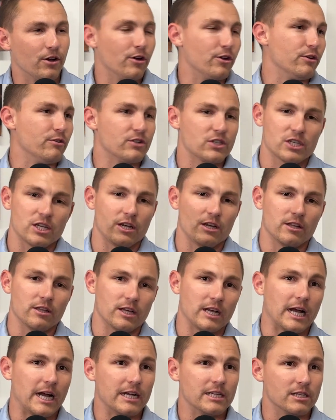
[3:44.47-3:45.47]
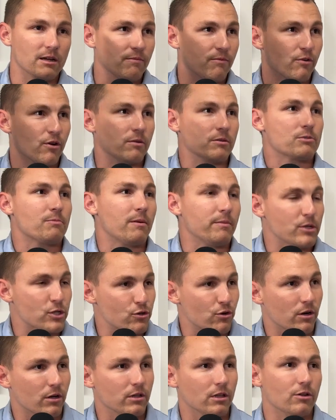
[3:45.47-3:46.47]
You're seeing the guys up front maybe
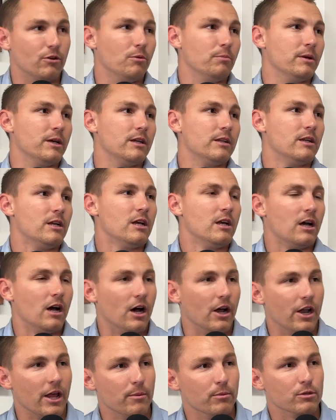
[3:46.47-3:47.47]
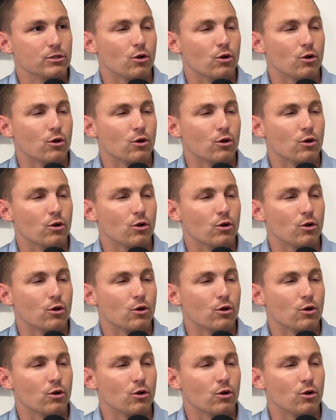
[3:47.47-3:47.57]
struggling a little bit, unable.